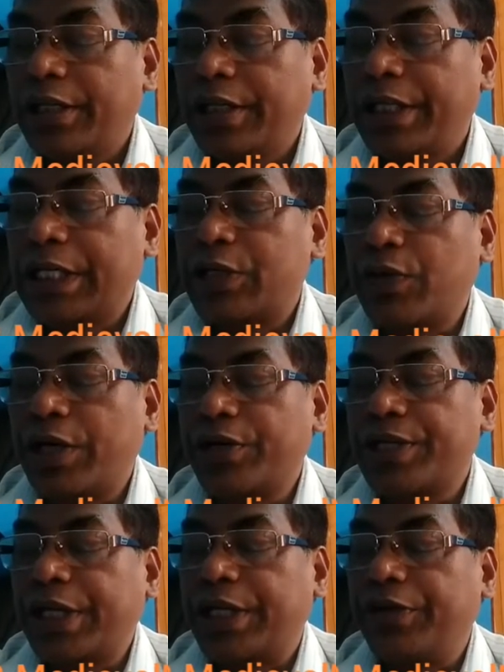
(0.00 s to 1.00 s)
Next one
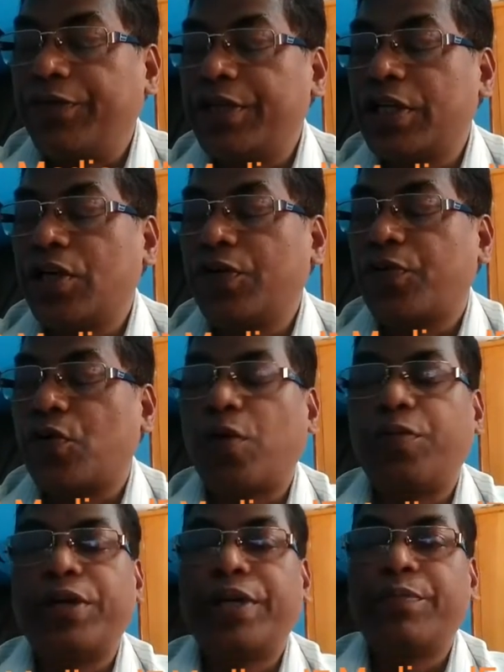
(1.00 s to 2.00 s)
was the division of
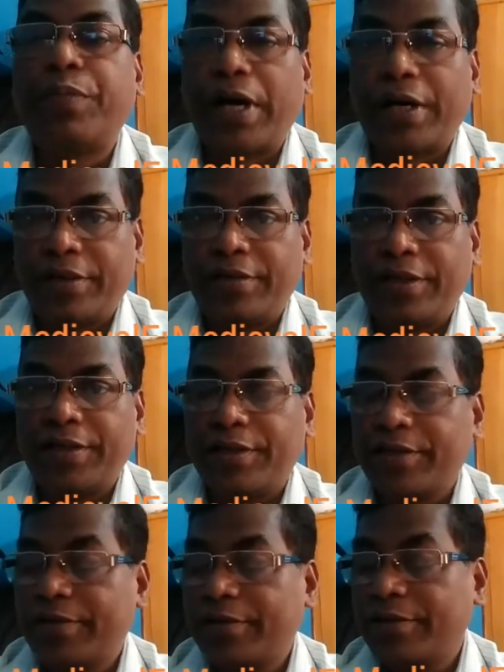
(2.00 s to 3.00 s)
Roman Empire.
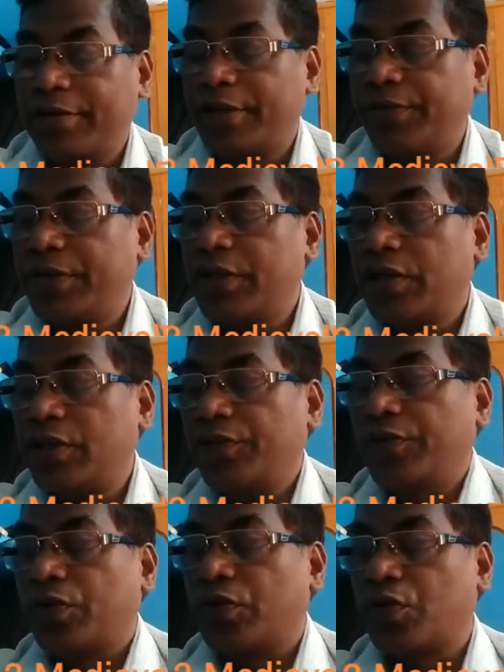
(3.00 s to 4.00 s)
Yes, division
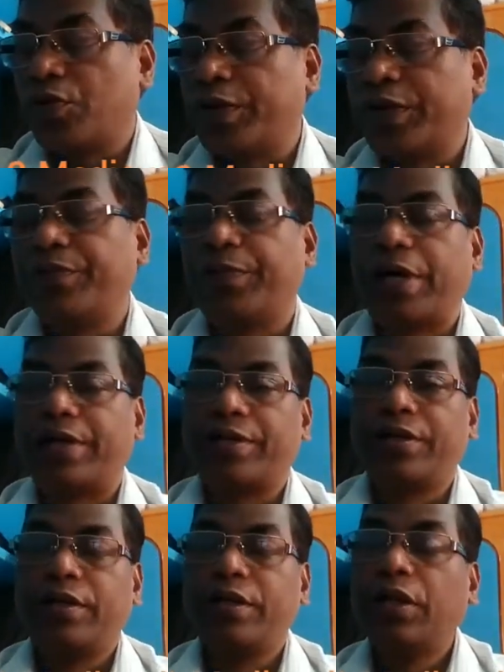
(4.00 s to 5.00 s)
of Roman Empire.
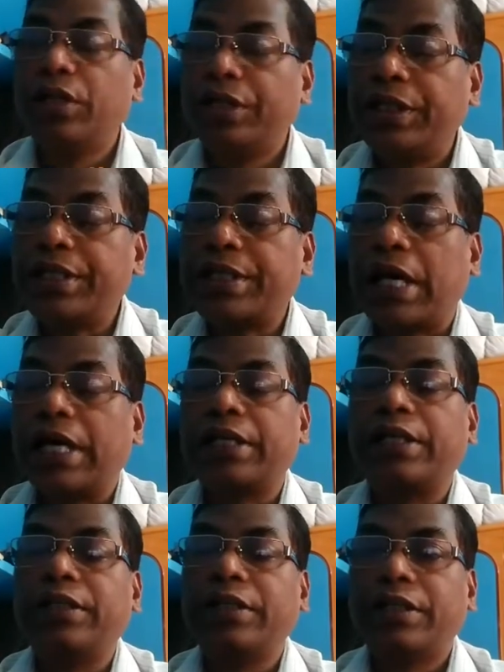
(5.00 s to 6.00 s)
These are
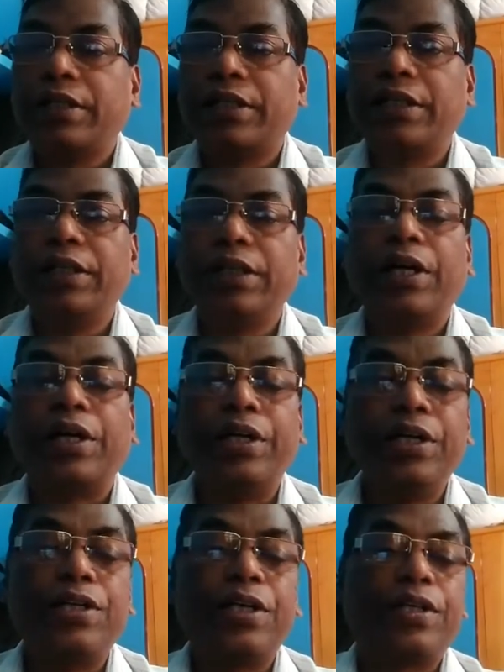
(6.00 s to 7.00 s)
the
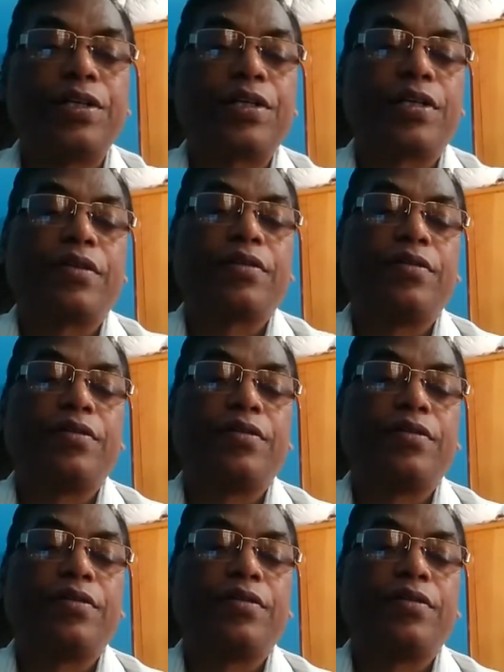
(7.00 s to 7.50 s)
reasons.